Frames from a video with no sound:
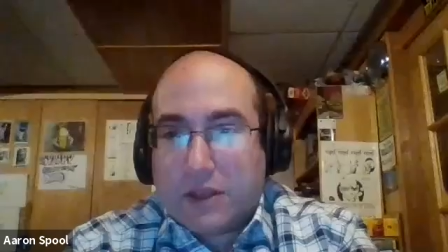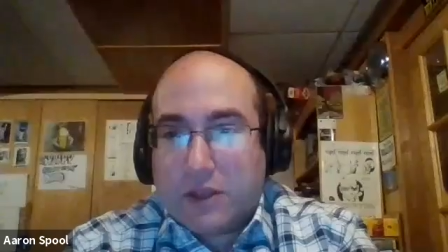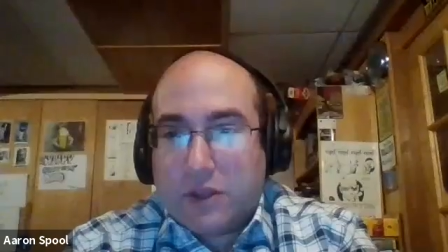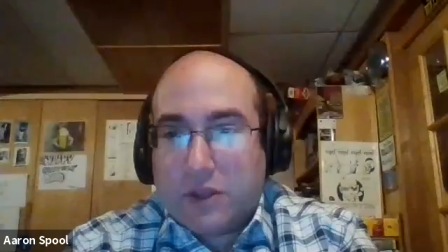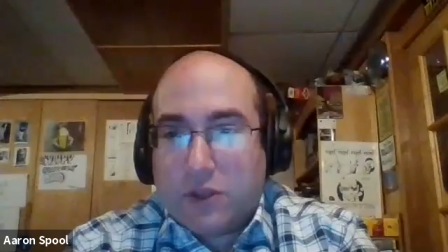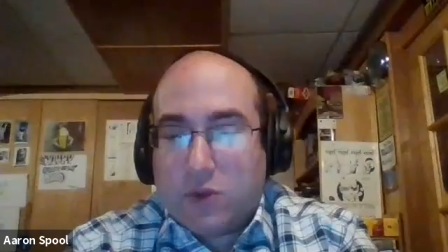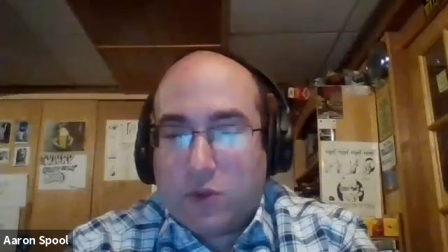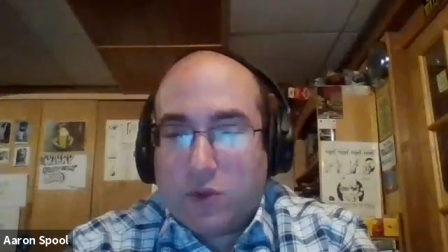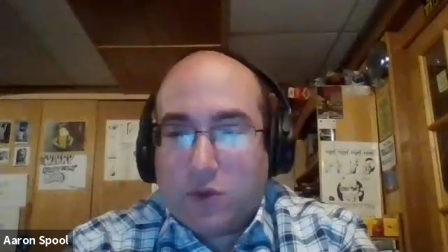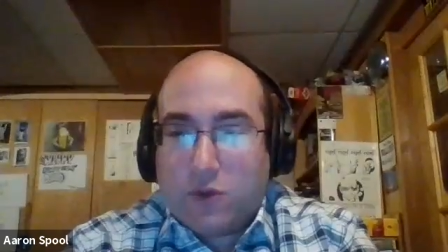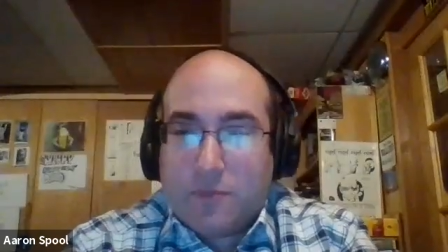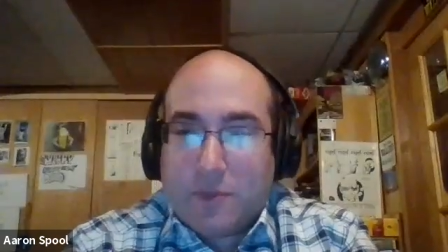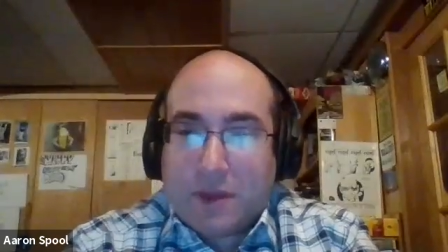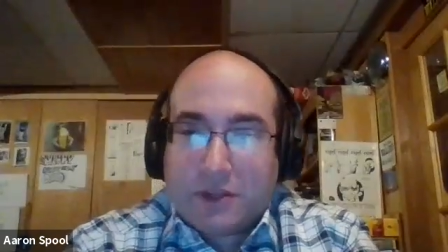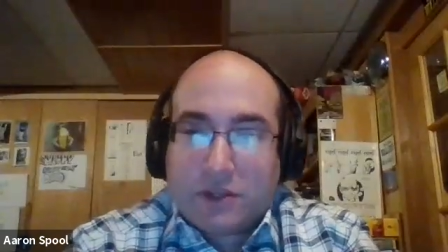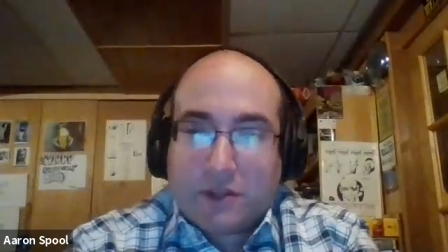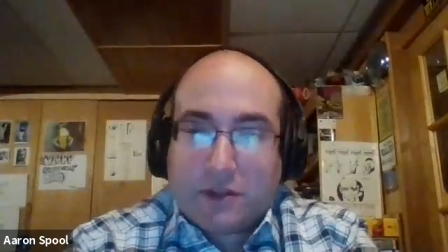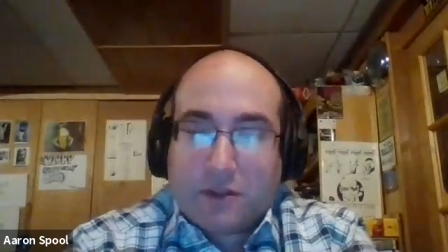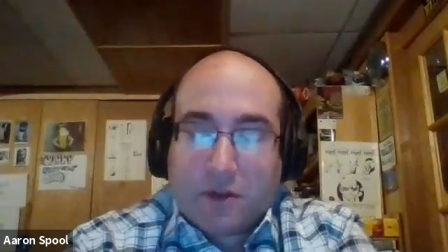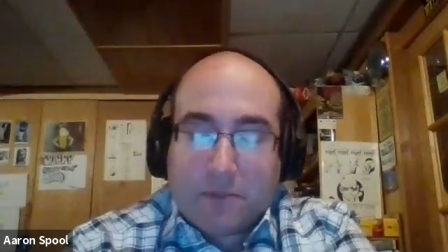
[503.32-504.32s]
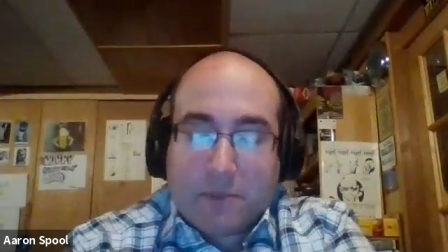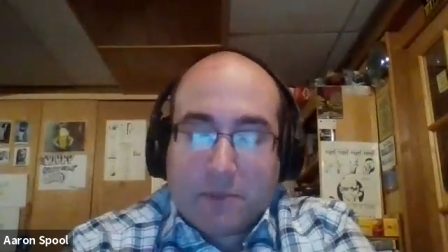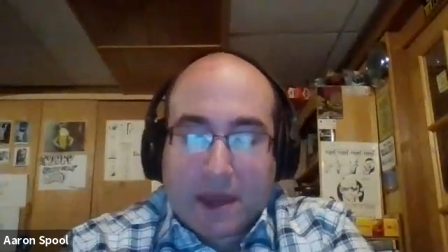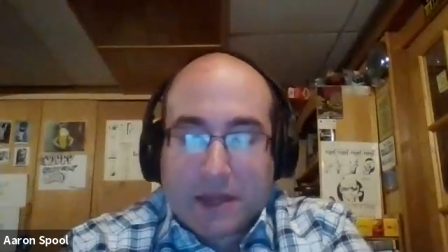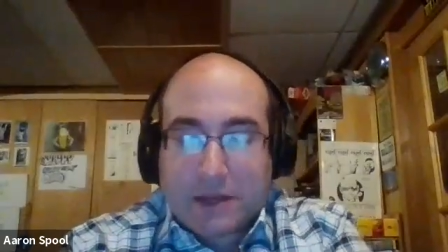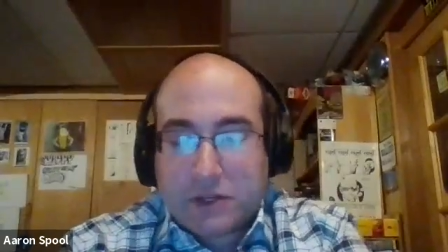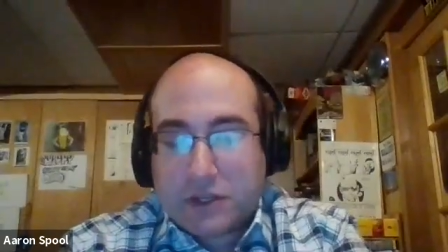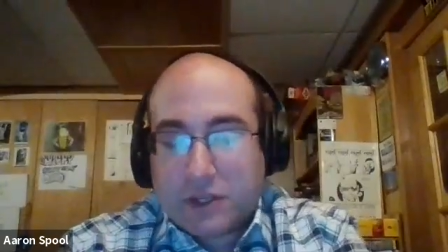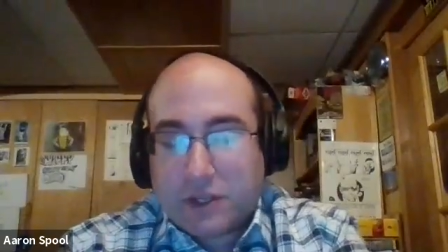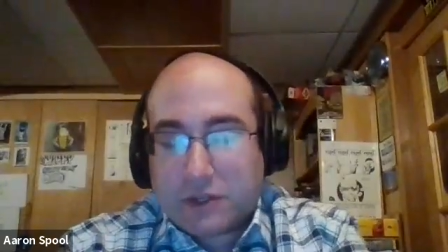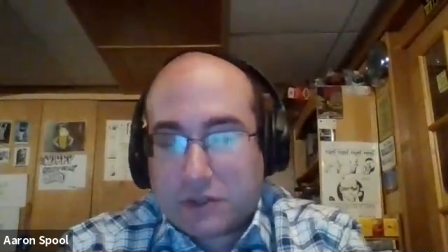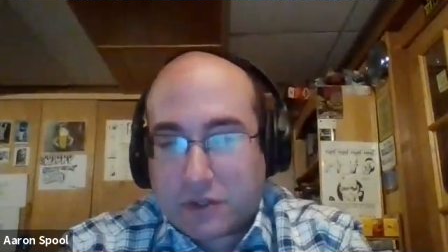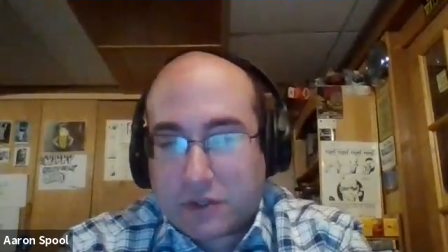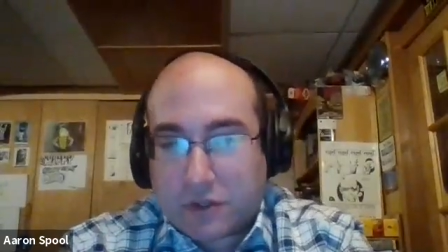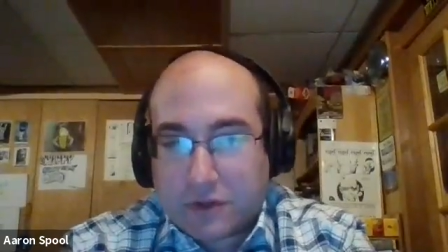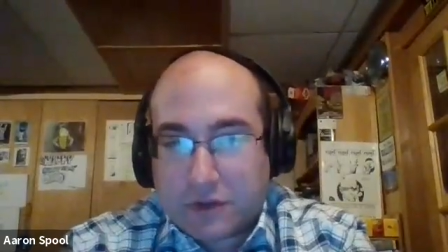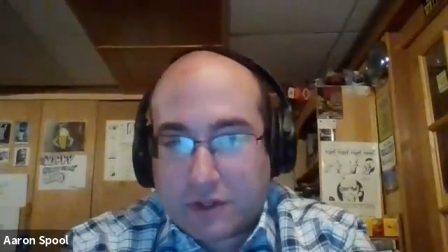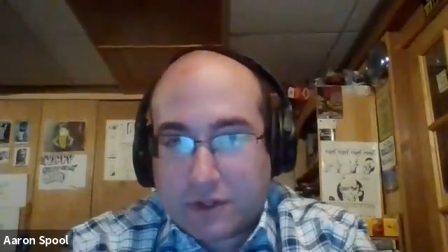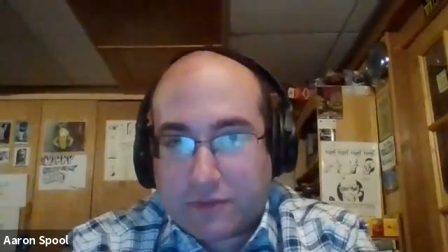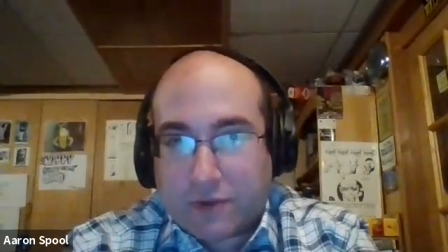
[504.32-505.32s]
you mentioned managing
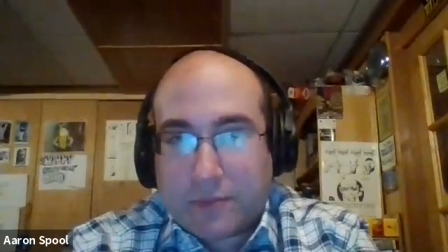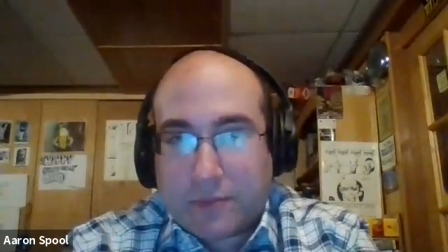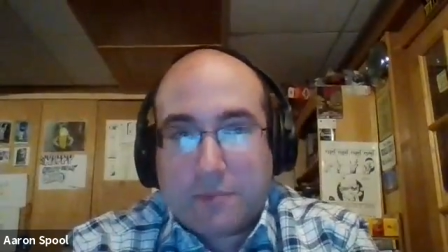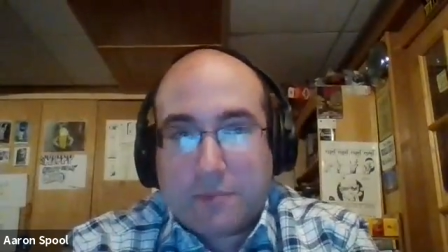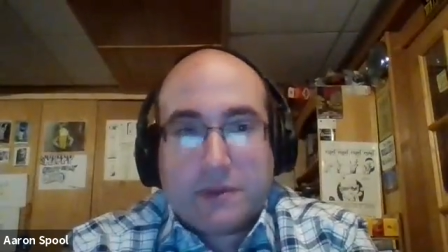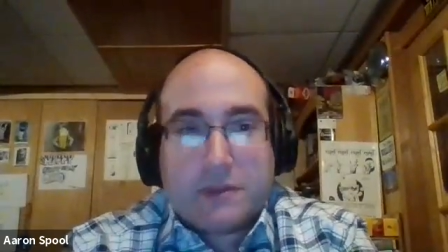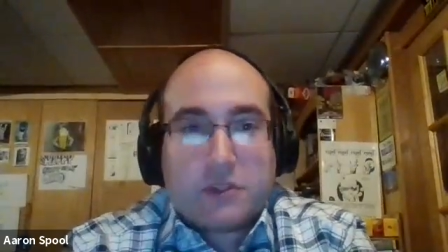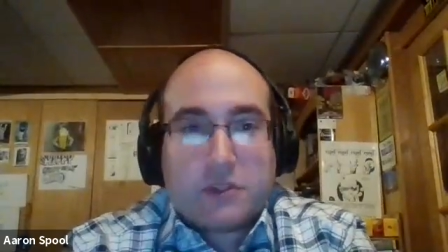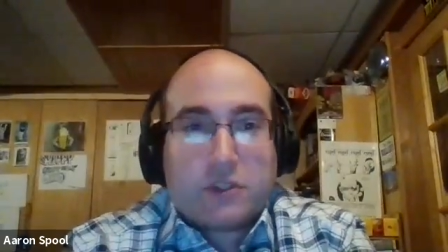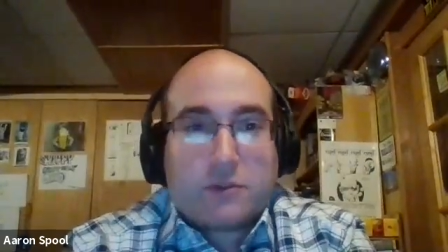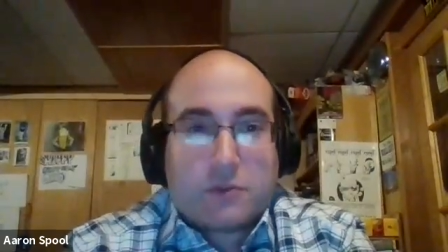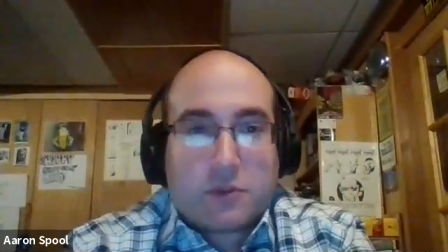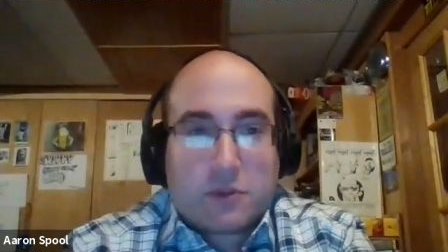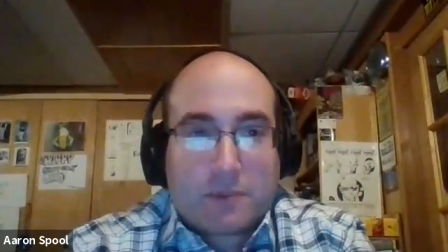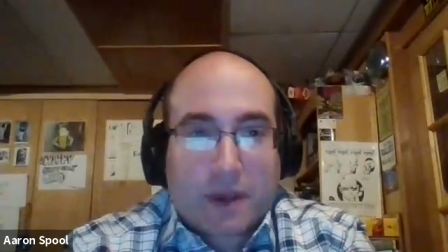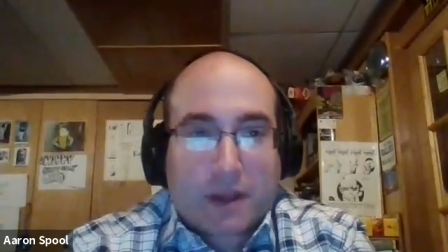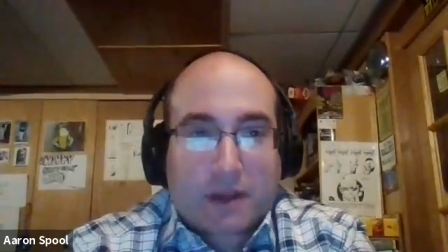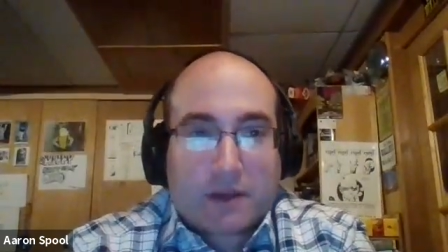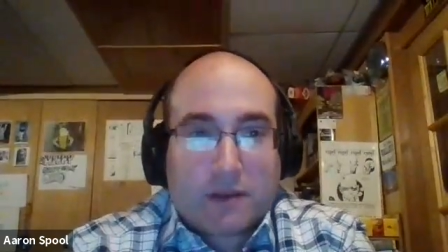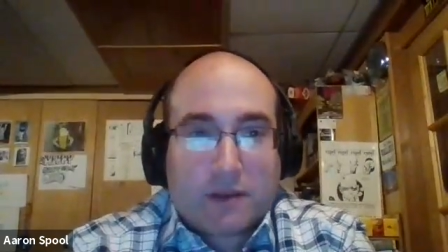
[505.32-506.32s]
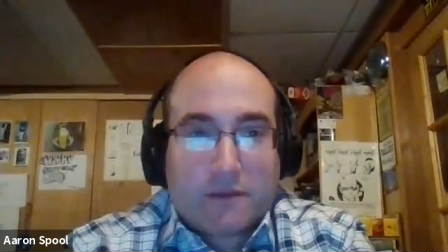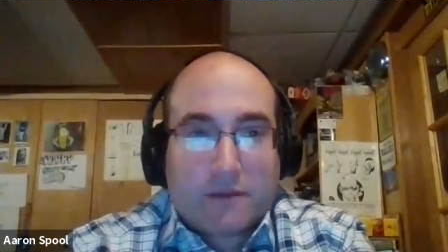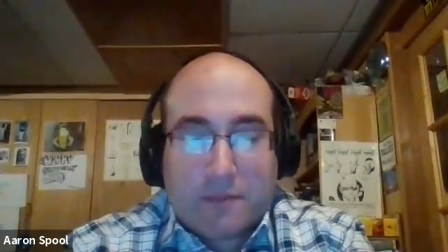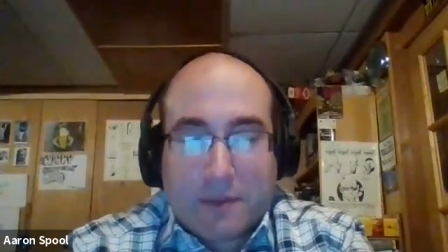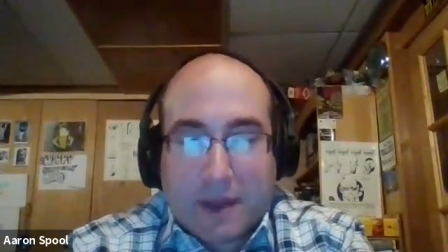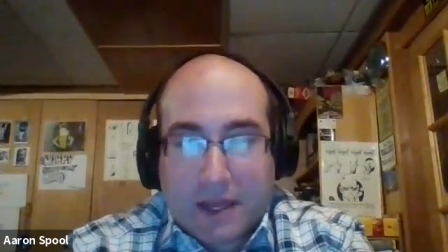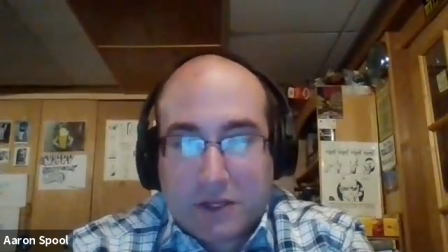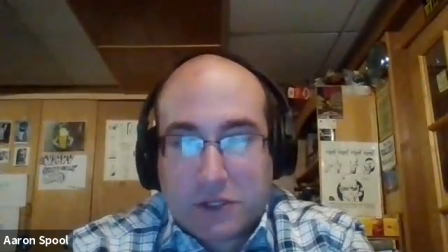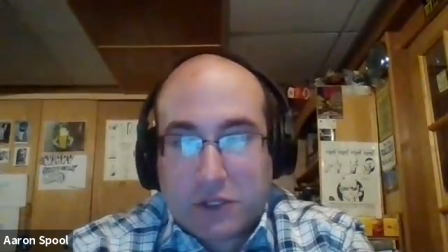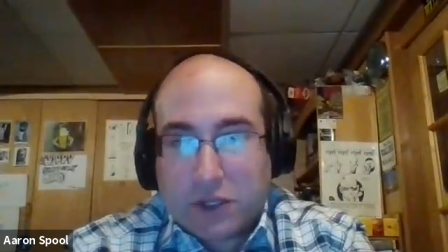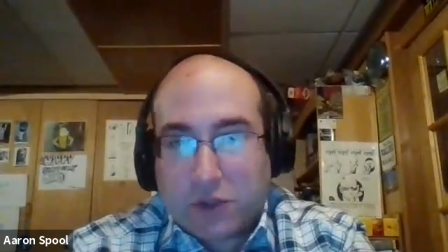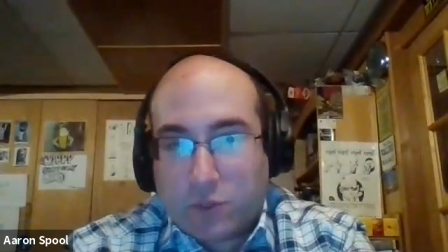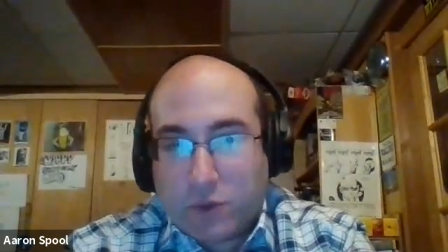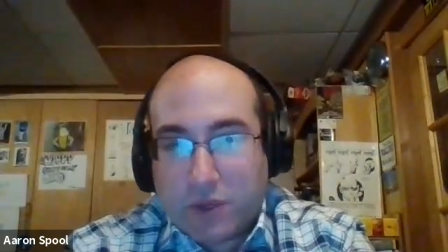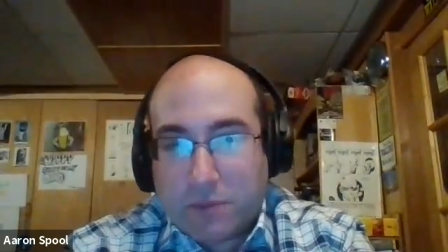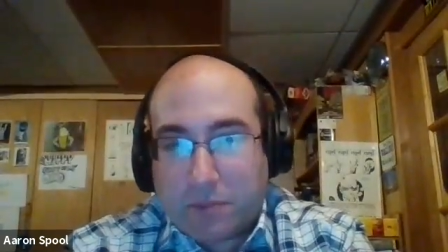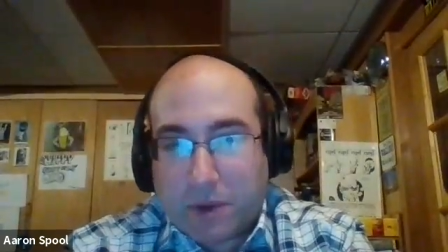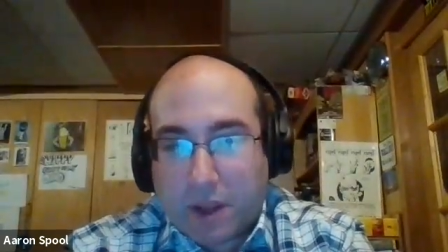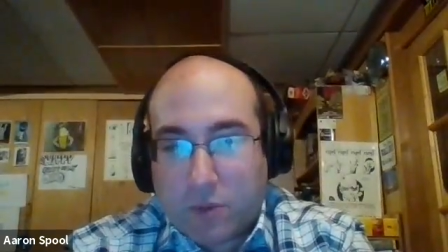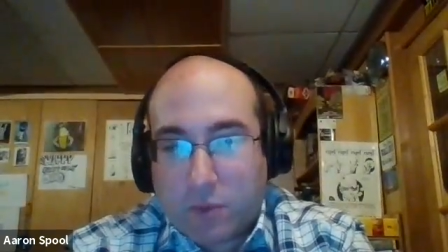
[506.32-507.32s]
uncertainty from a business perspective and managing it
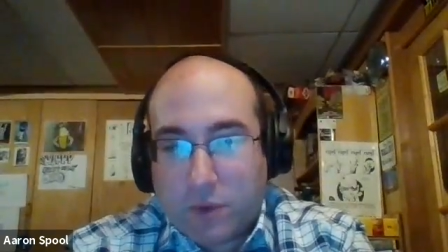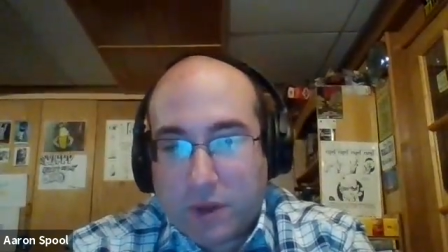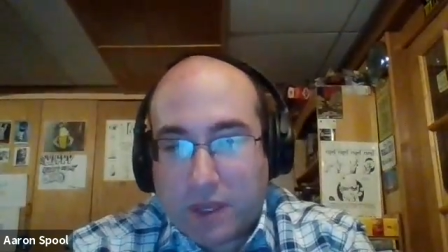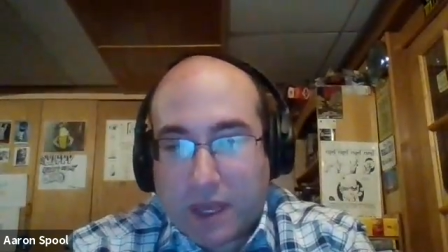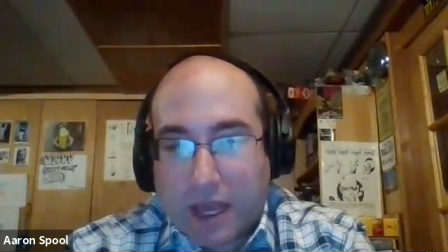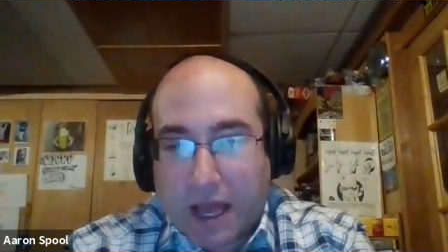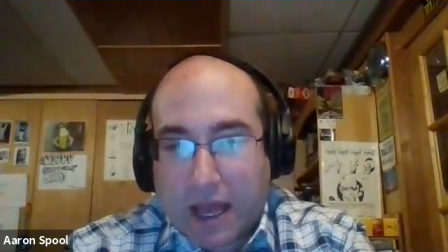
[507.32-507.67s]
week by week.